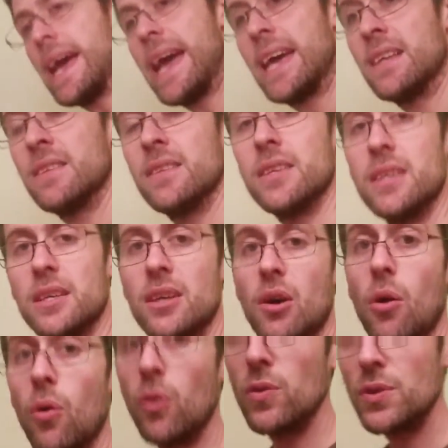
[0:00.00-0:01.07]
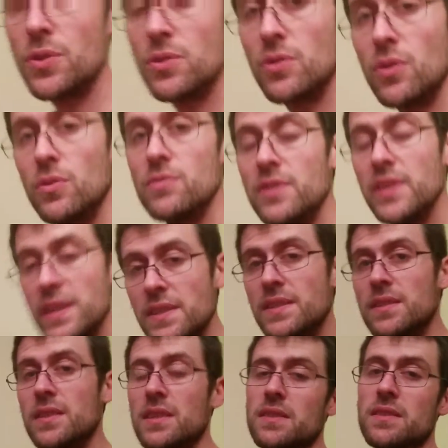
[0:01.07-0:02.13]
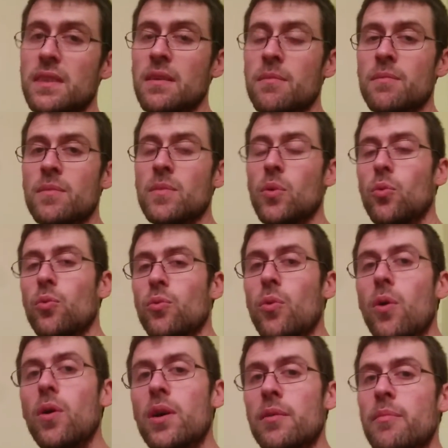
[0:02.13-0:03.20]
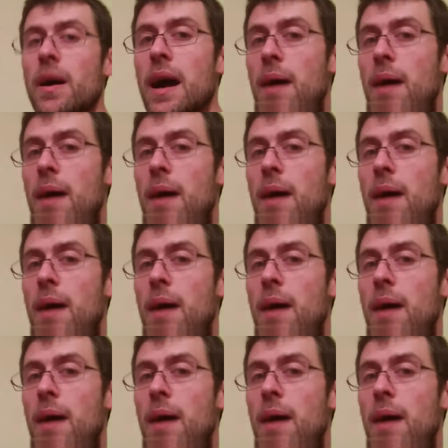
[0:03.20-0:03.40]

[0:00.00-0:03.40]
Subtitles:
And also this system warm